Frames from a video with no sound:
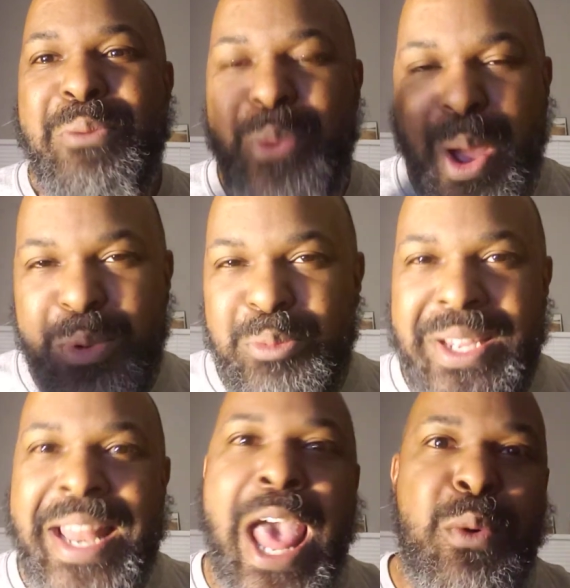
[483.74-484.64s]
Probably
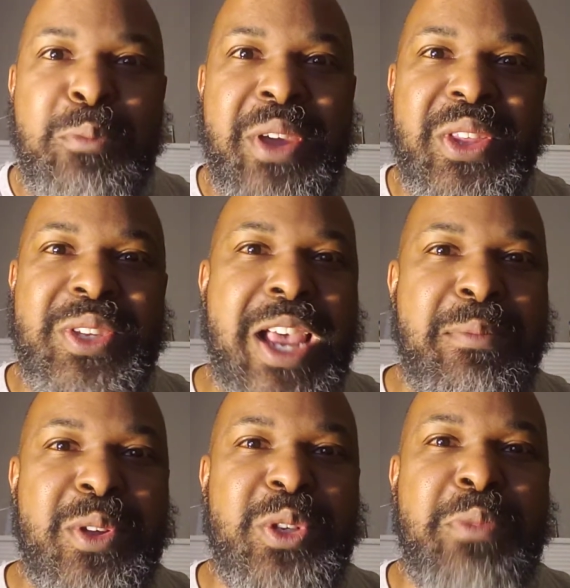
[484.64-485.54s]
now would be the time
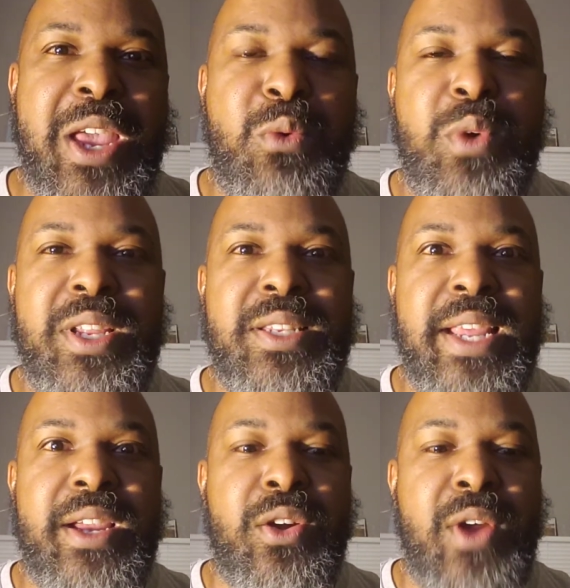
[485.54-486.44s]
that you might want to
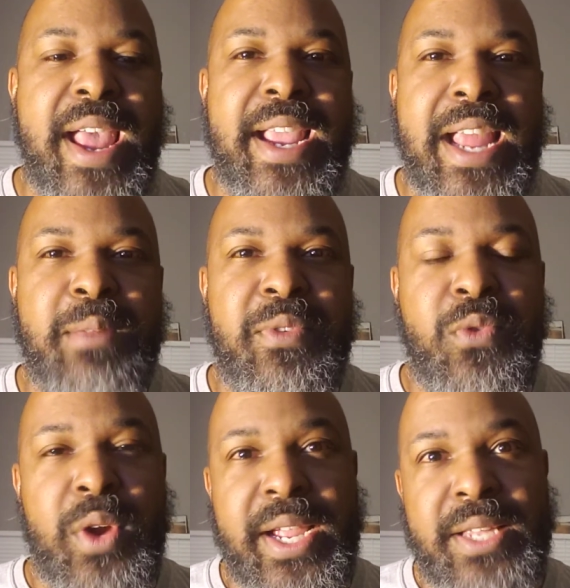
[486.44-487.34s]
take a crack at it
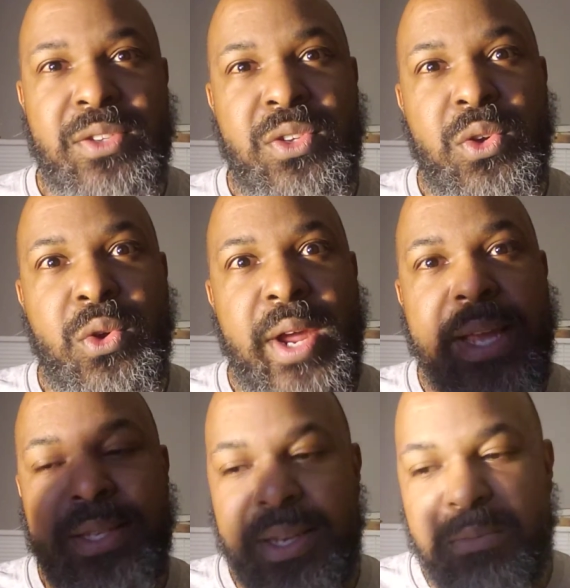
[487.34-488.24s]
before it gets too
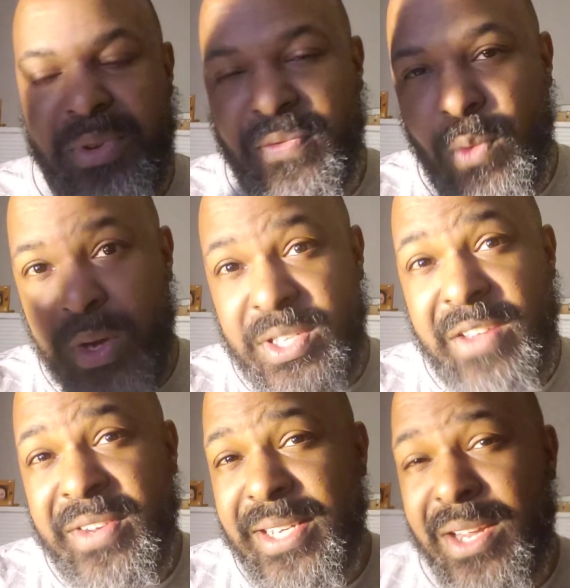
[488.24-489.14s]
crazy. But
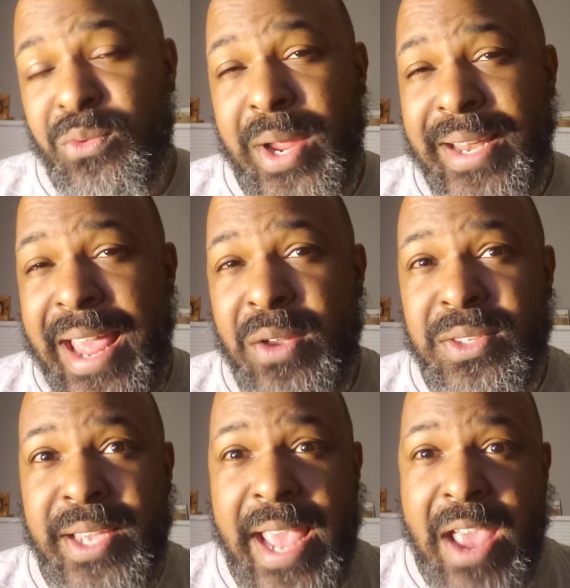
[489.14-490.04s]
417 right now
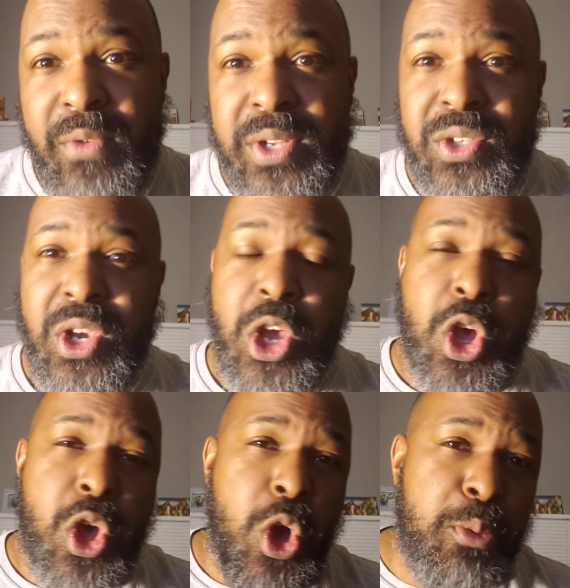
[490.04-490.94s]
is the average.
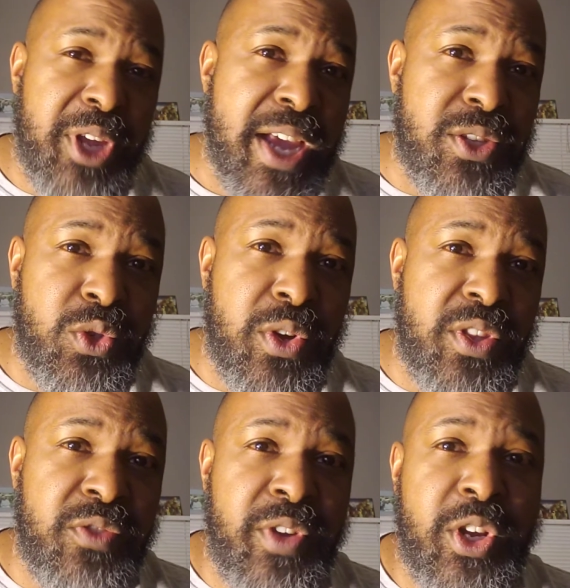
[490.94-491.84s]
Hope you guys enjoyed
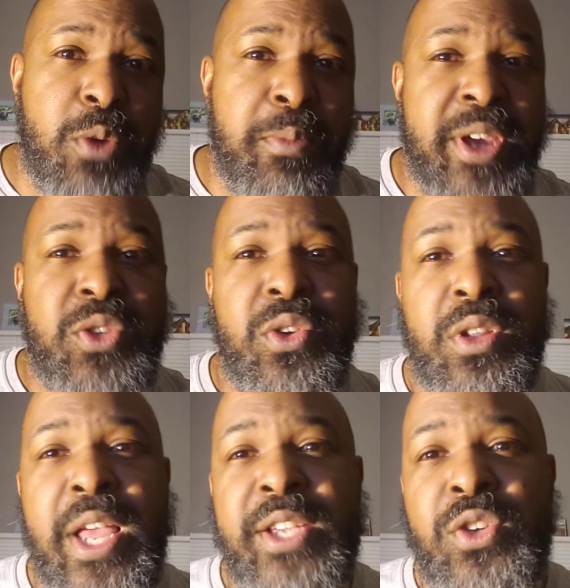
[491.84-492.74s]
this video. Make sure you
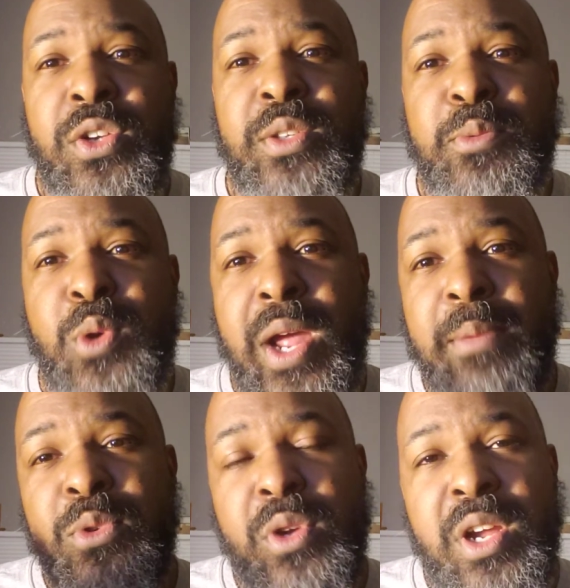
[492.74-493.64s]
like, share,
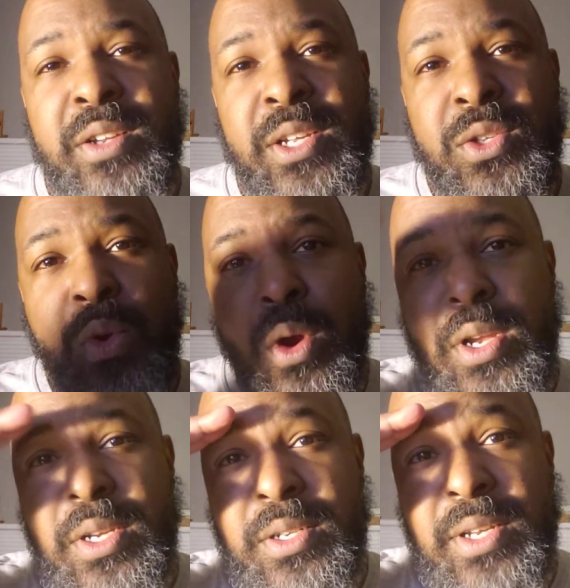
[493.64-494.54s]
subscribe, join our Discord.
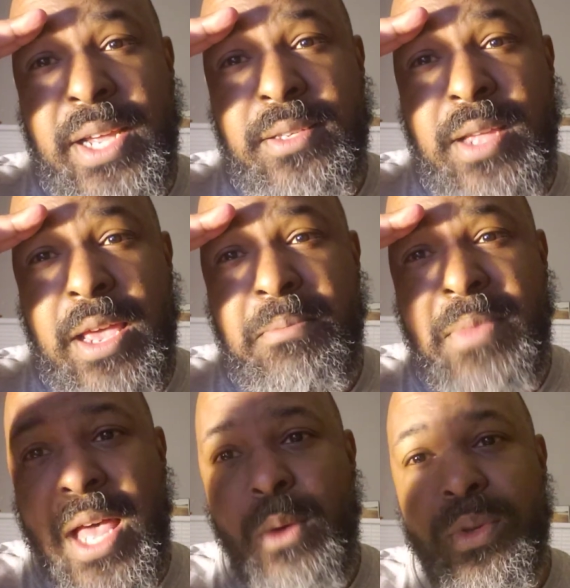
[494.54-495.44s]
And until next time,
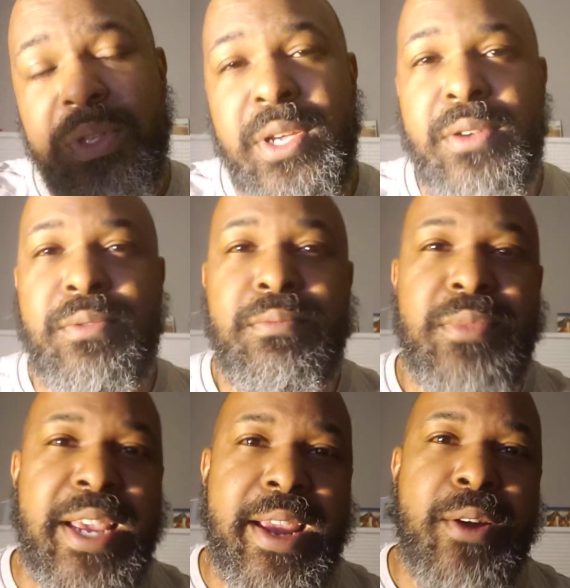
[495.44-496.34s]
I will see you.
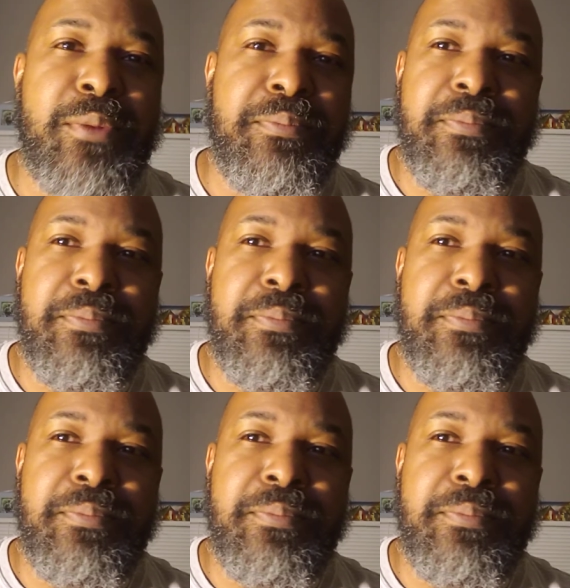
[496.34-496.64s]
Take care.